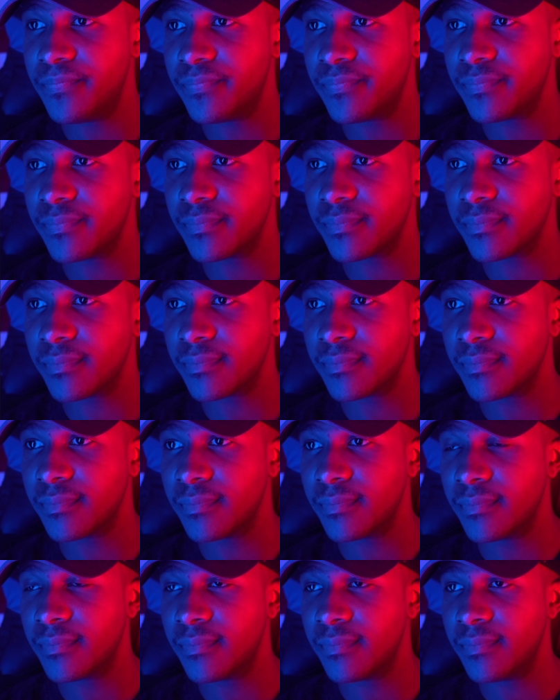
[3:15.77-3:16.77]

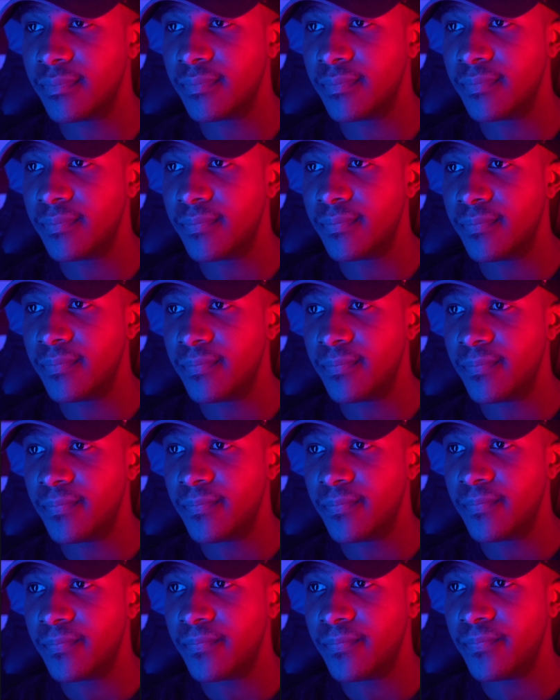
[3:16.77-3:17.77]

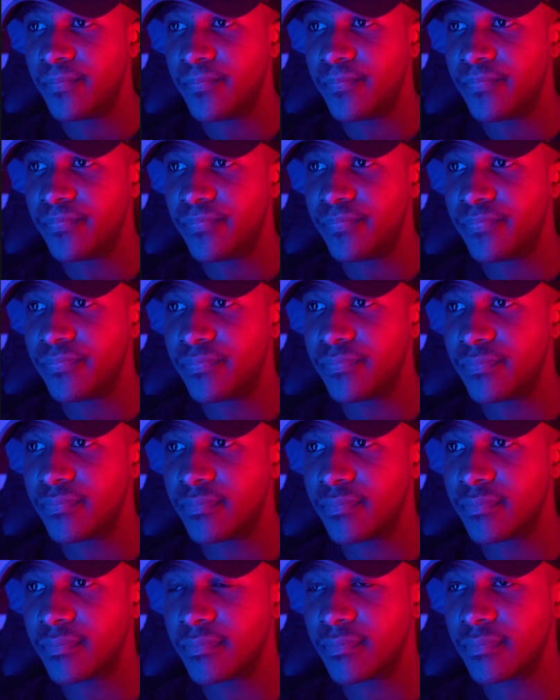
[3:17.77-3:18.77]

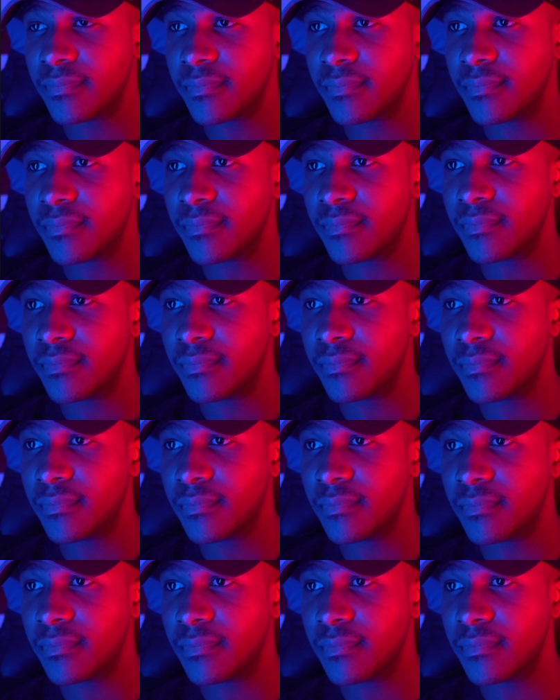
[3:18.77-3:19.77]

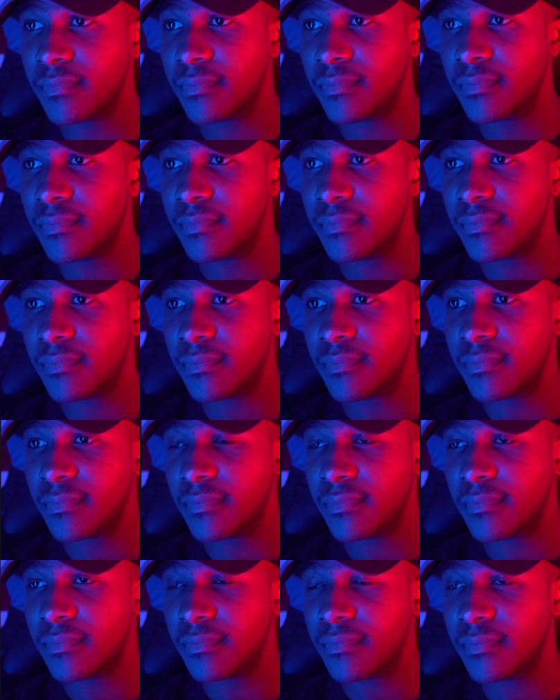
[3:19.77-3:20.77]

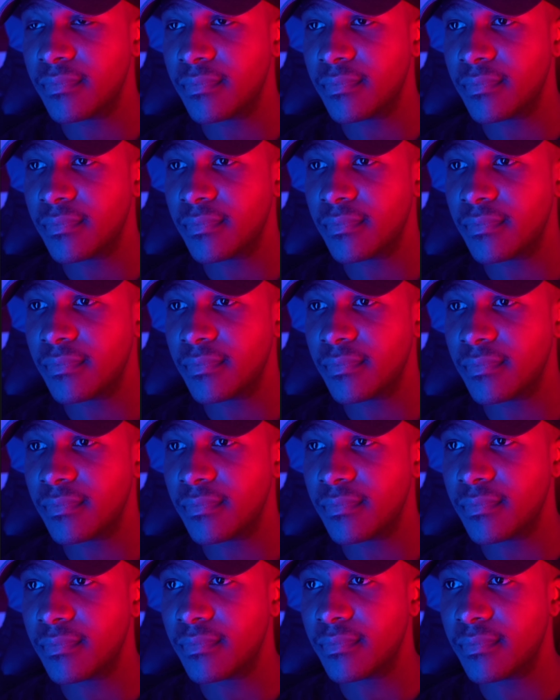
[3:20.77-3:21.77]

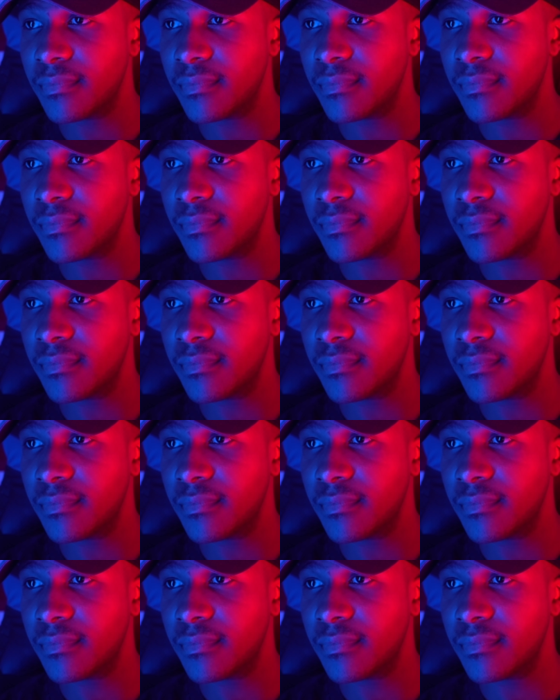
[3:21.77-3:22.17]
[no speech]